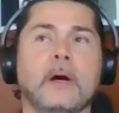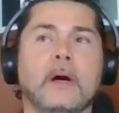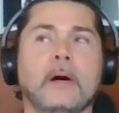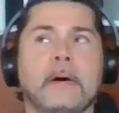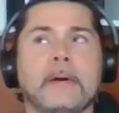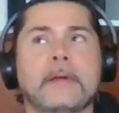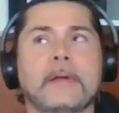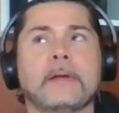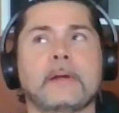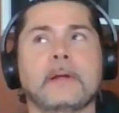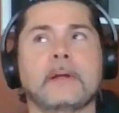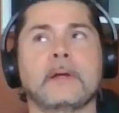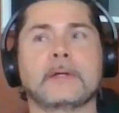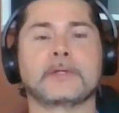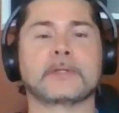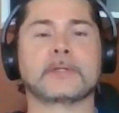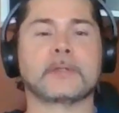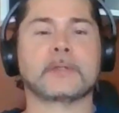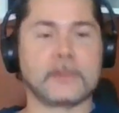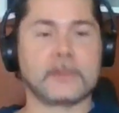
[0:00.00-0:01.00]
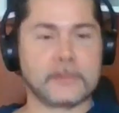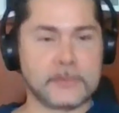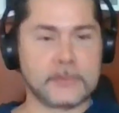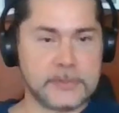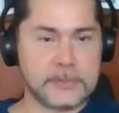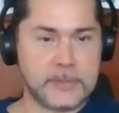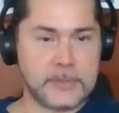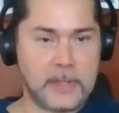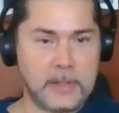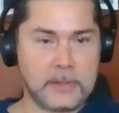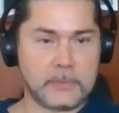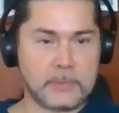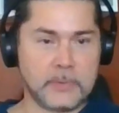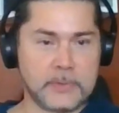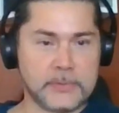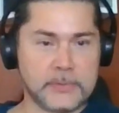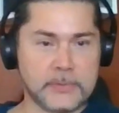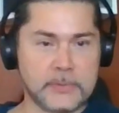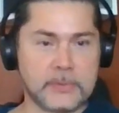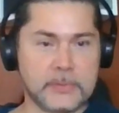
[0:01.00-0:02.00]
I can actually understand
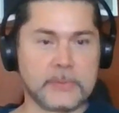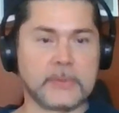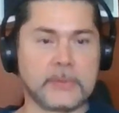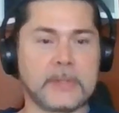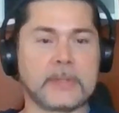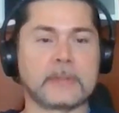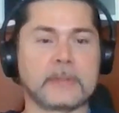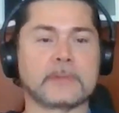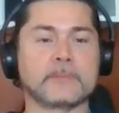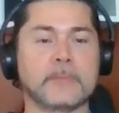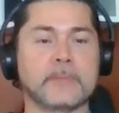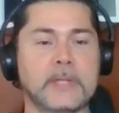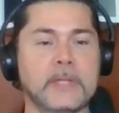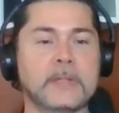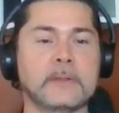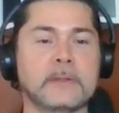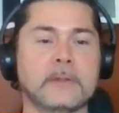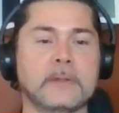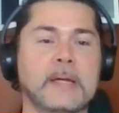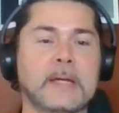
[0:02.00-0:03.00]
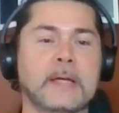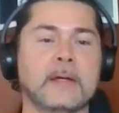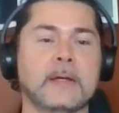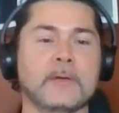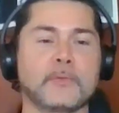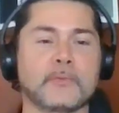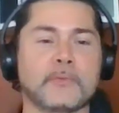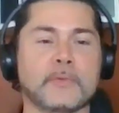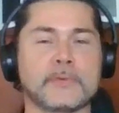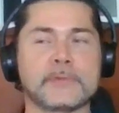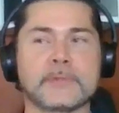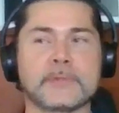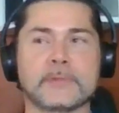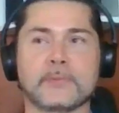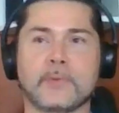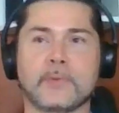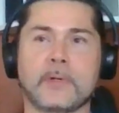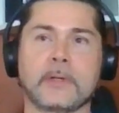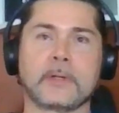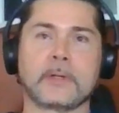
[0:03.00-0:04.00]
what certain things mean versus
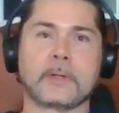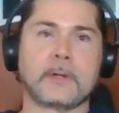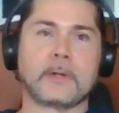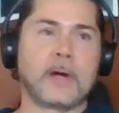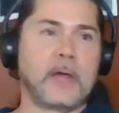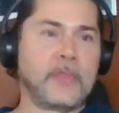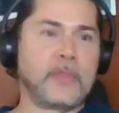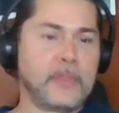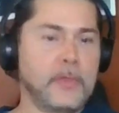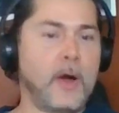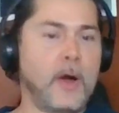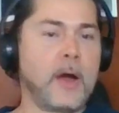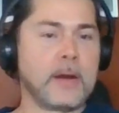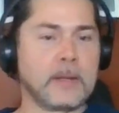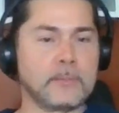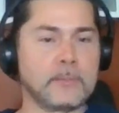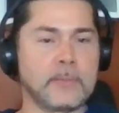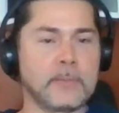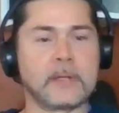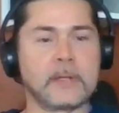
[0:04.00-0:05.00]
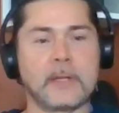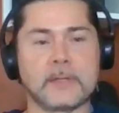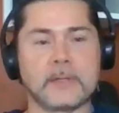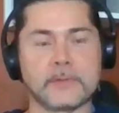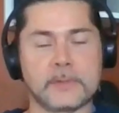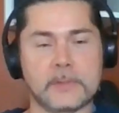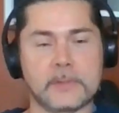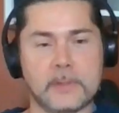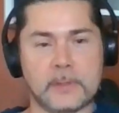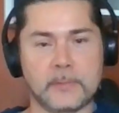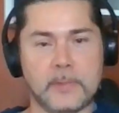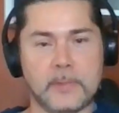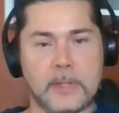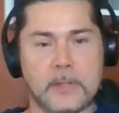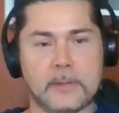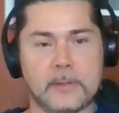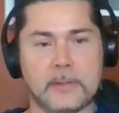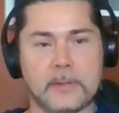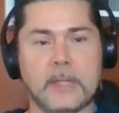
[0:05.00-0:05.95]
what I thought it meant as a young man.